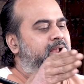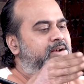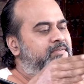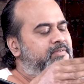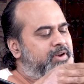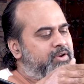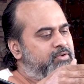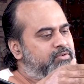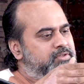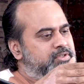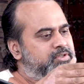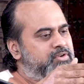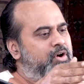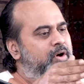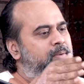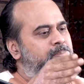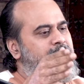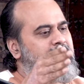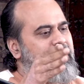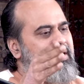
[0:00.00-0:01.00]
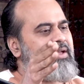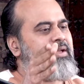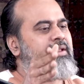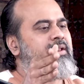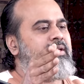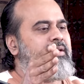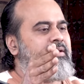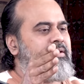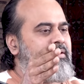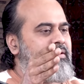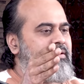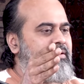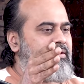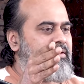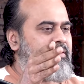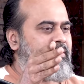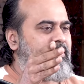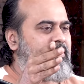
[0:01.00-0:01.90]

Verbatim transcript: and when you stop caring,